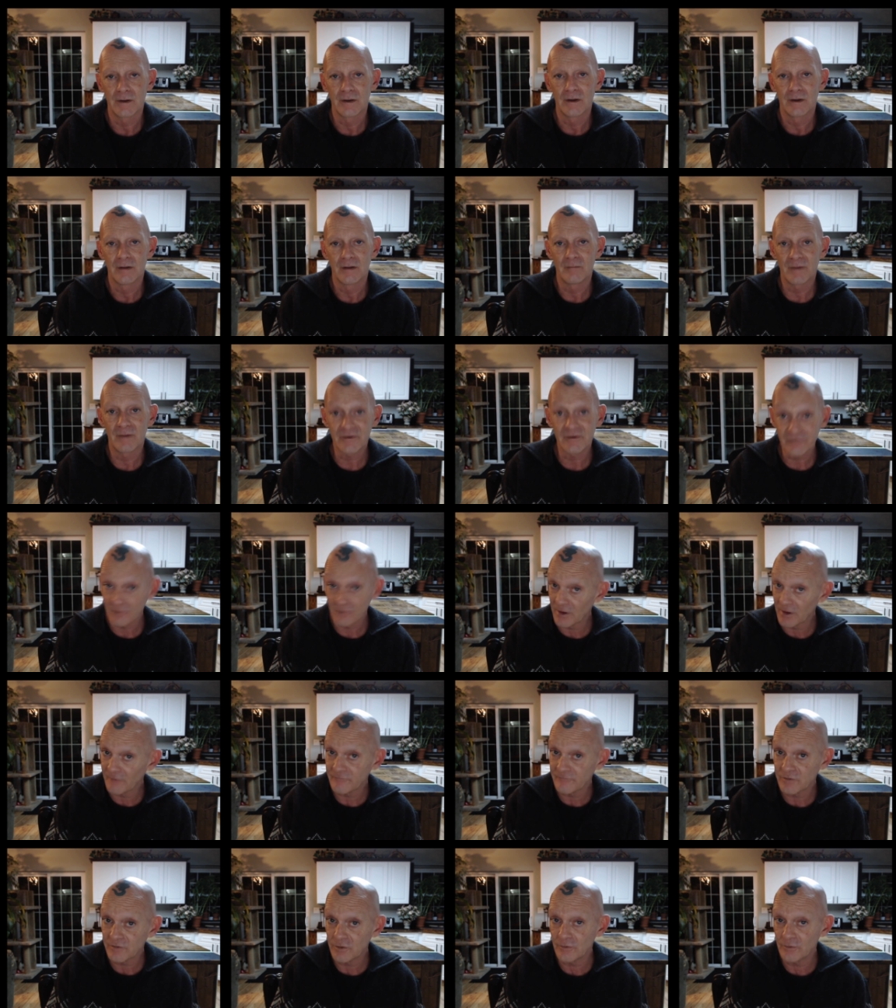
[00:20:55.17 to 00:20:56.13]
Much
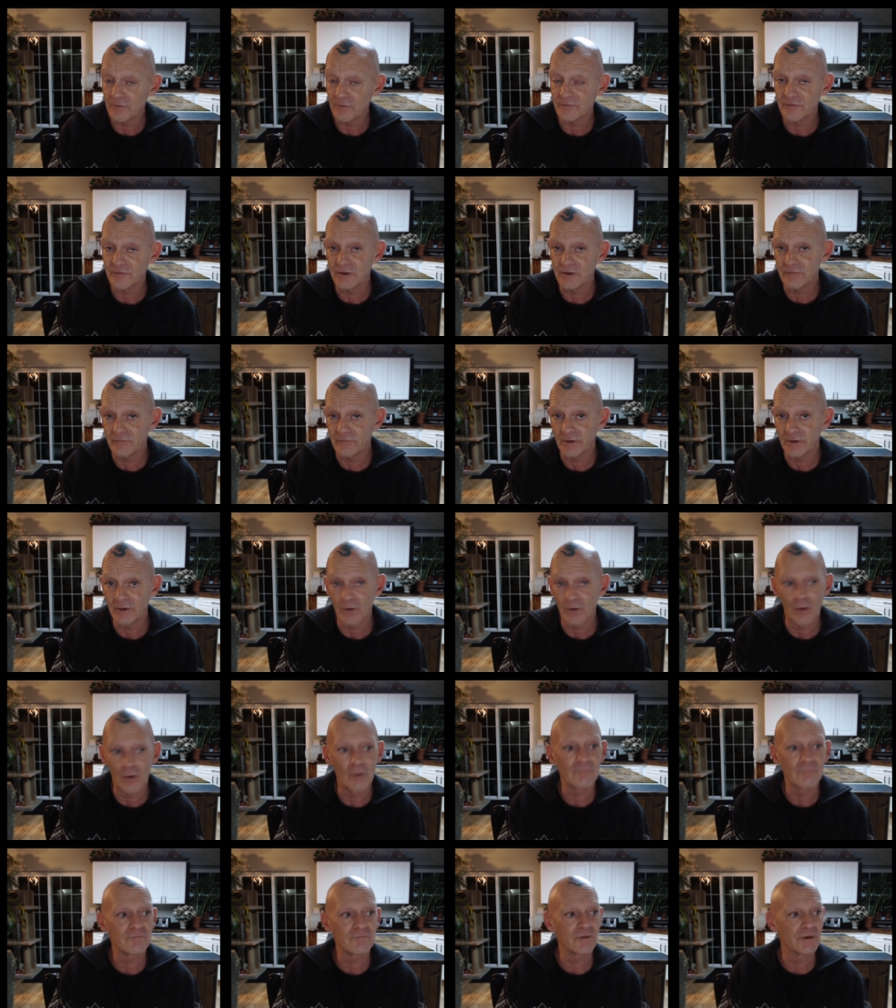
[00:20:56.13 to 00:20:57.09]
love to you this evening.
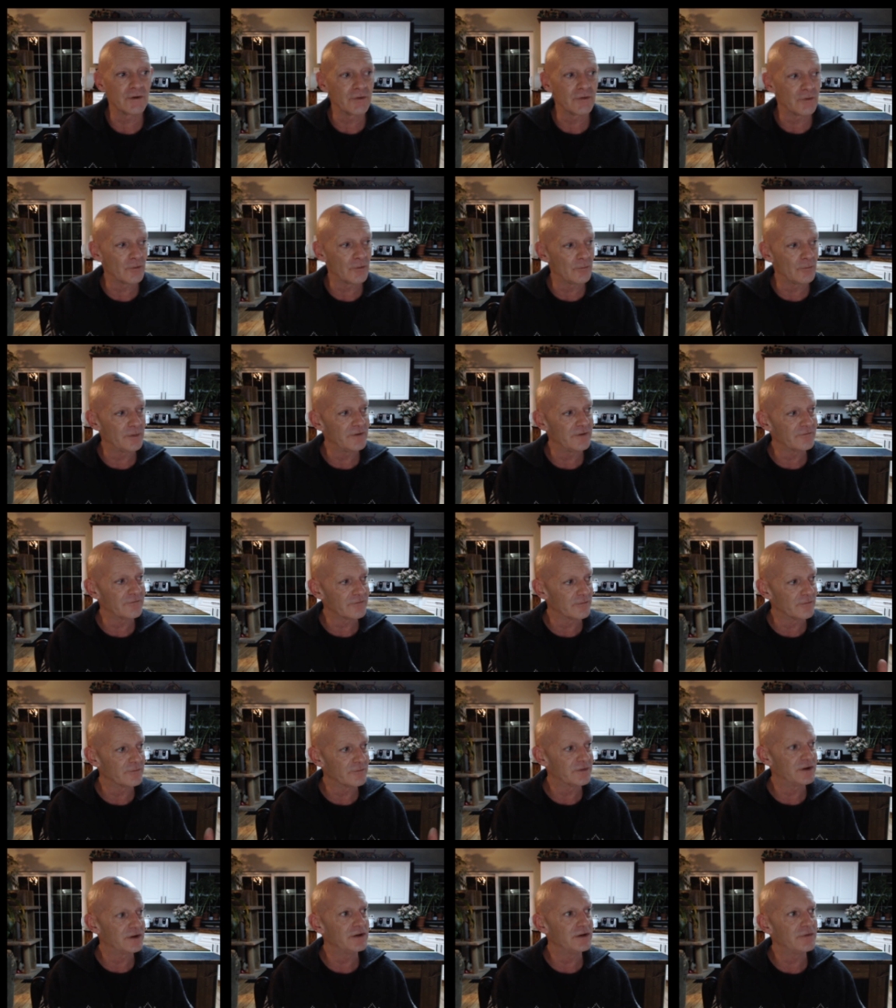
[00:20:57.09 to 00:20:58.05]
Hopefully, there will be some
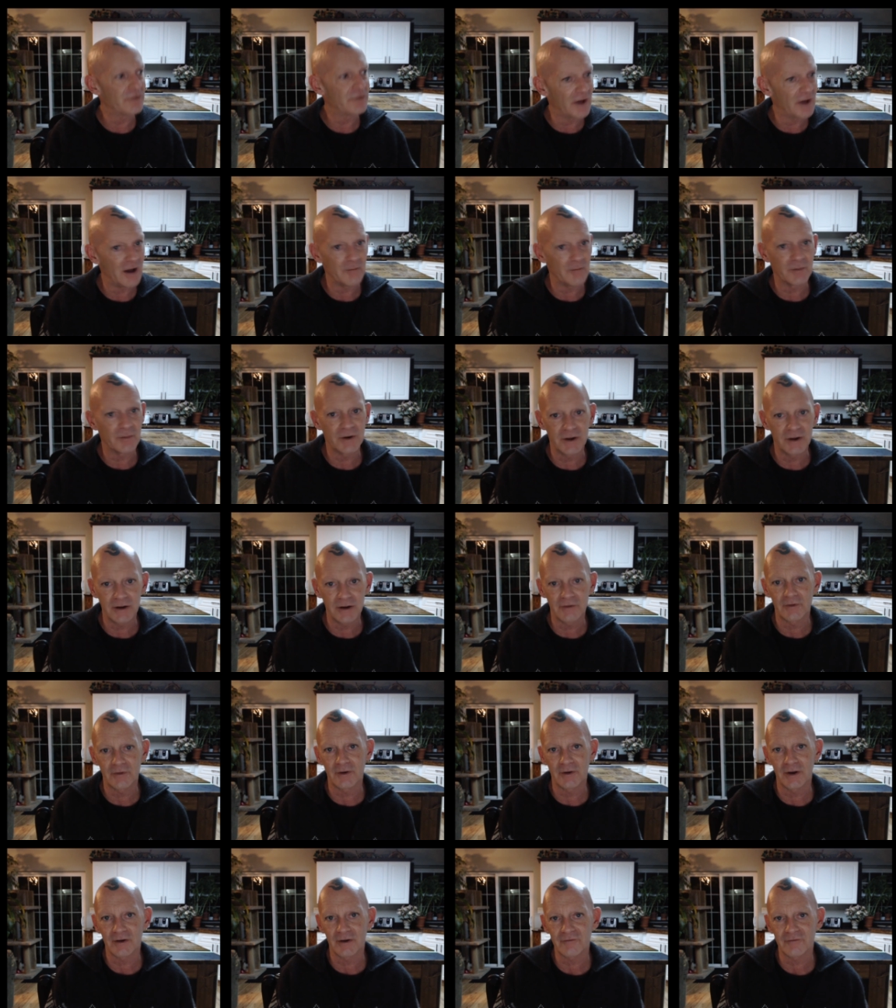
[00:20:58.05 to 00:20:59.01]
teeth happening in the
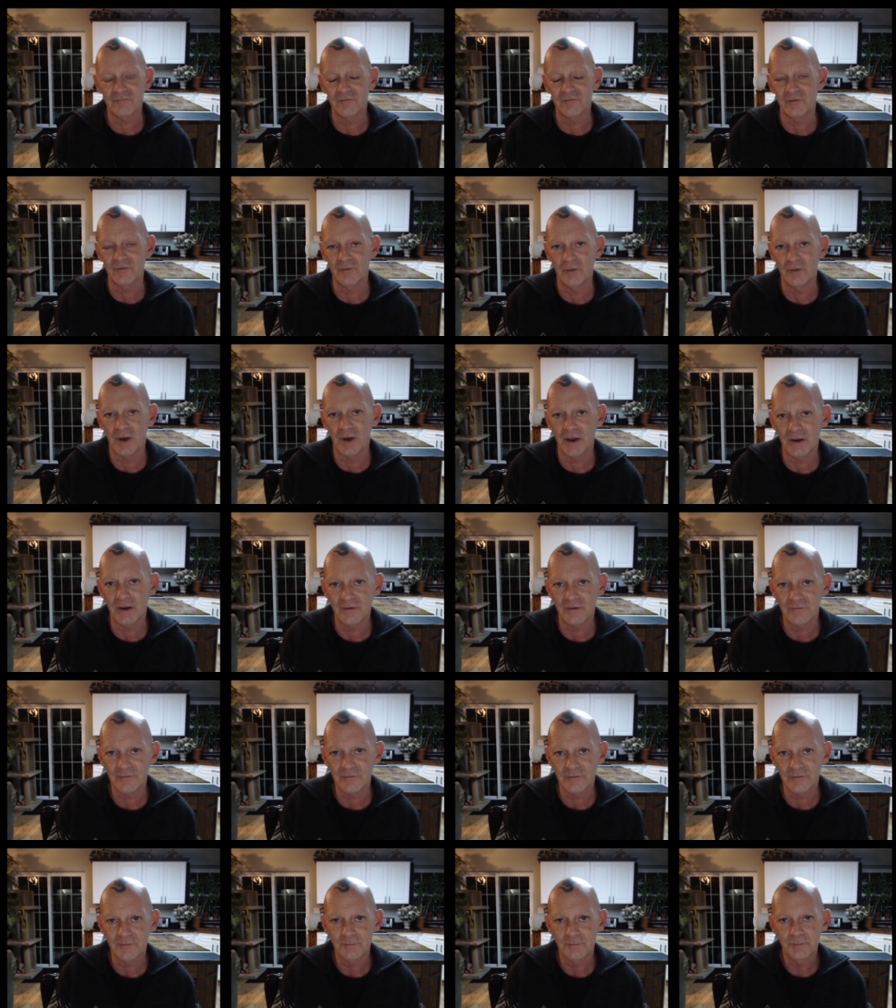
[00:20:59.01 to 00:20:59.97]
next few days.
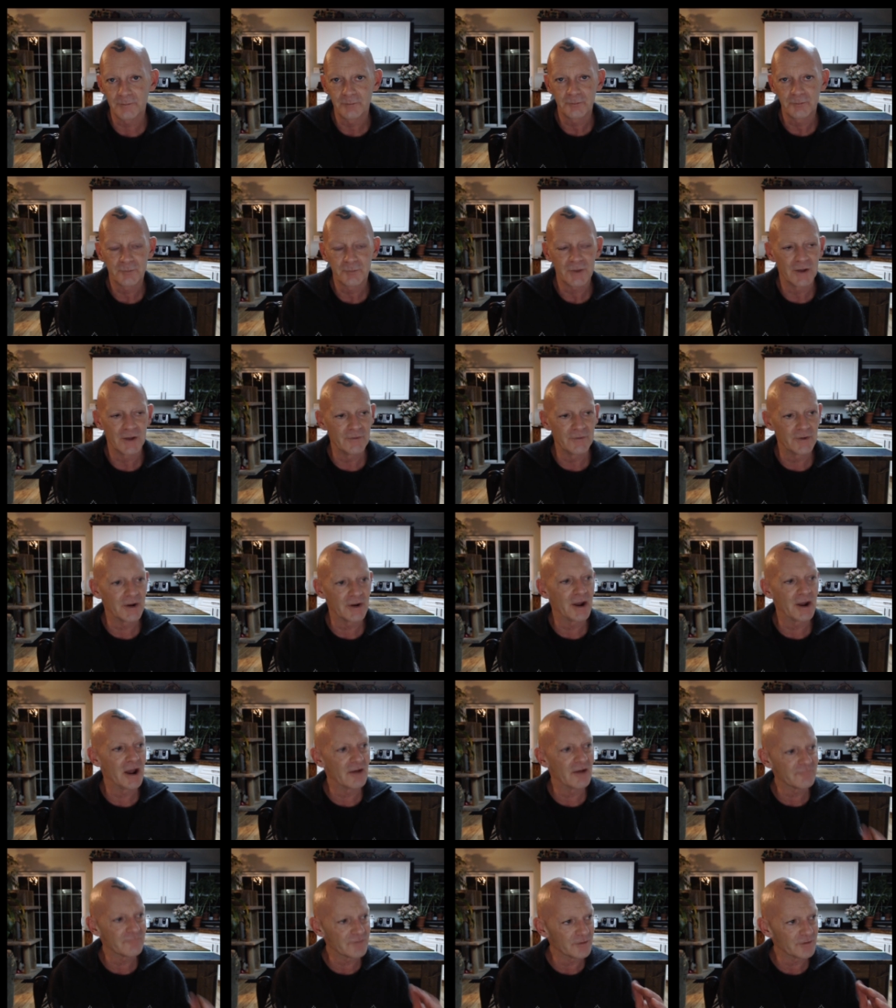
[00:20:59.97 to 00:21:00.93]
And then I
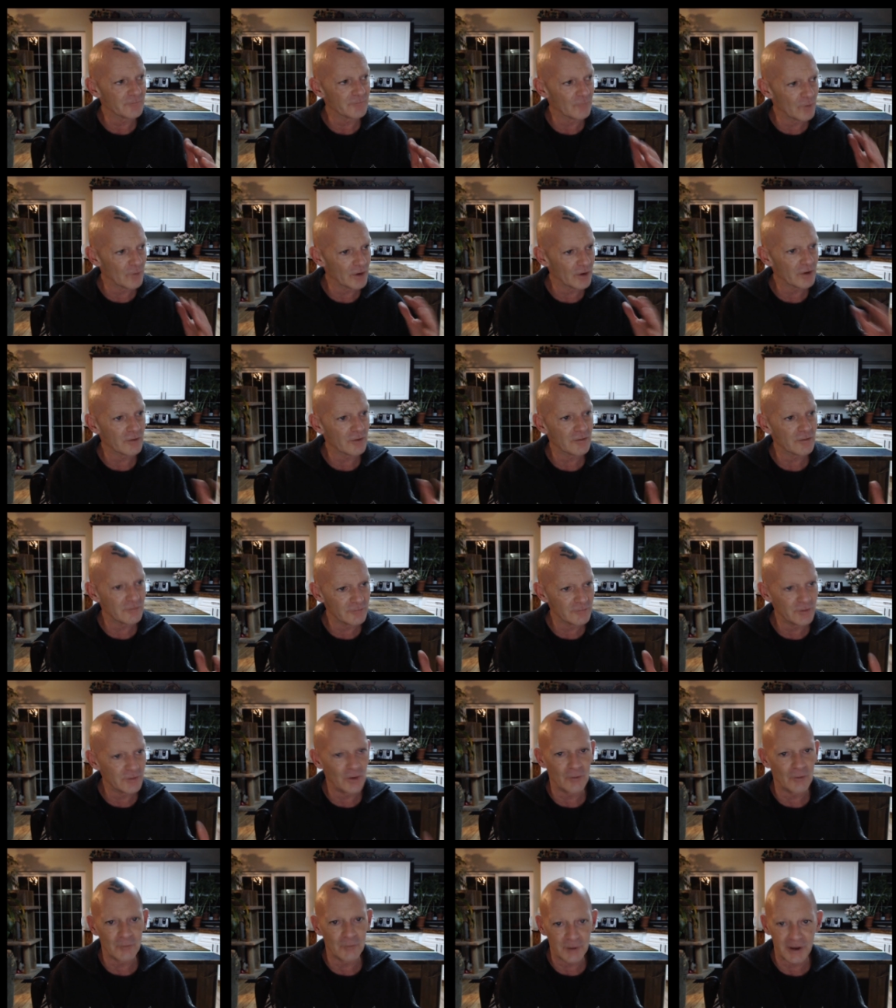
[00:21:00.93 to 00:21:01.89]
have to work, you
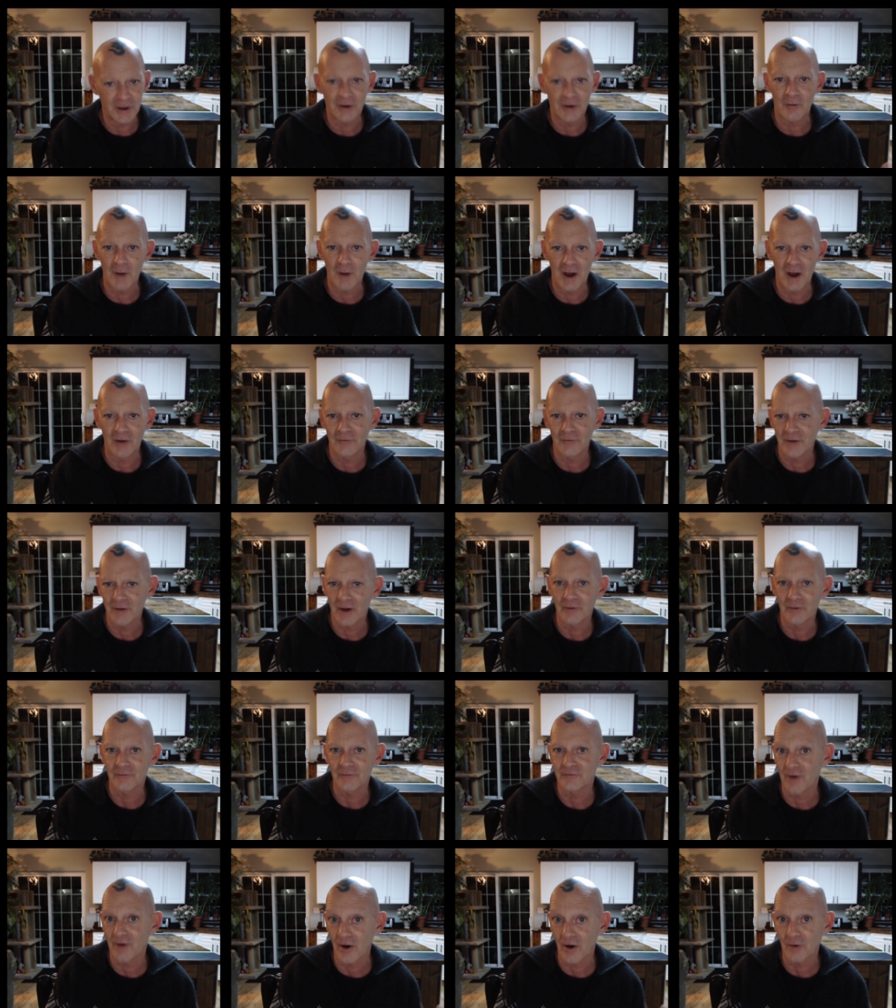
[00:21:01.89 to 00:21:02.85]
know, get around how to
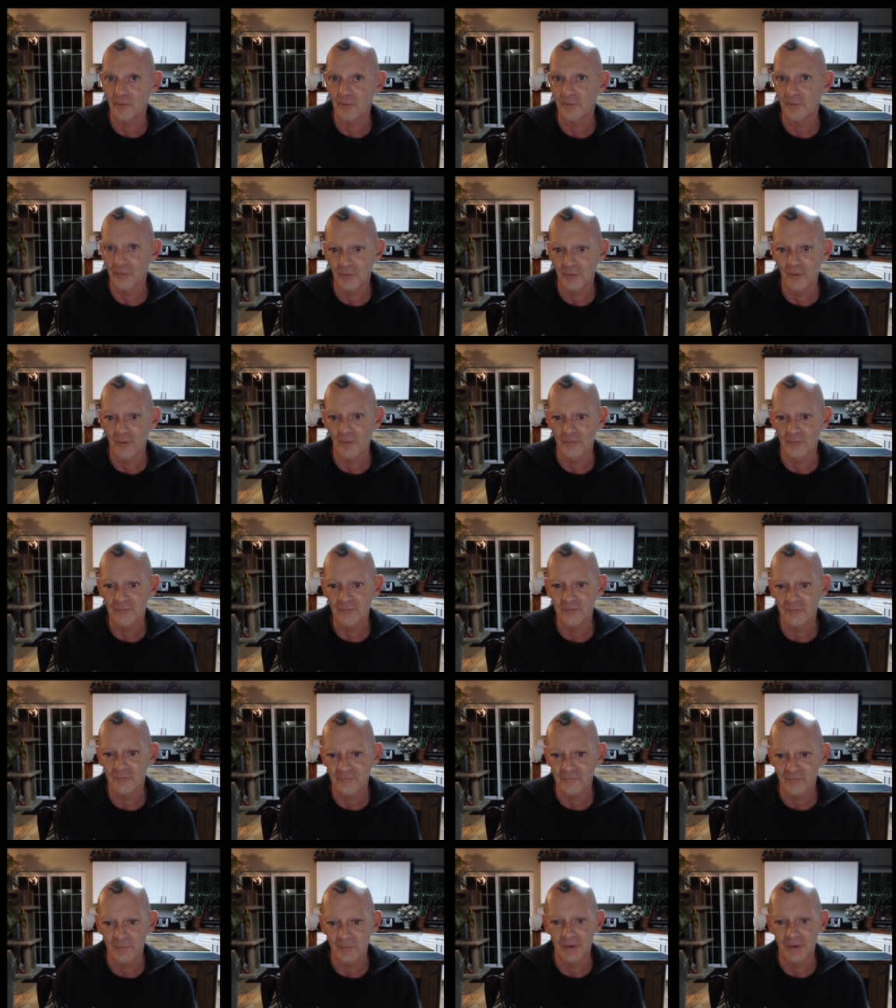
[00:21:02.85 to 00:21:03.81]
talk with those,
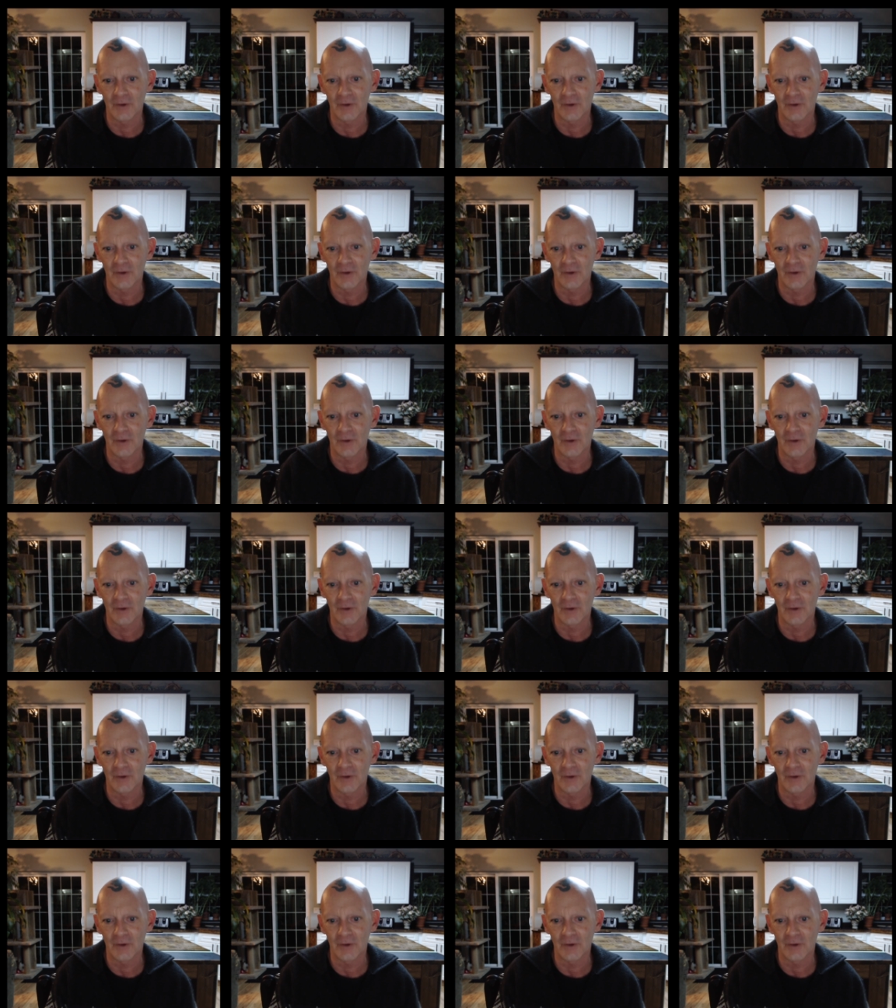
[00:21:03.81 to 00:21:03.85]
which will be a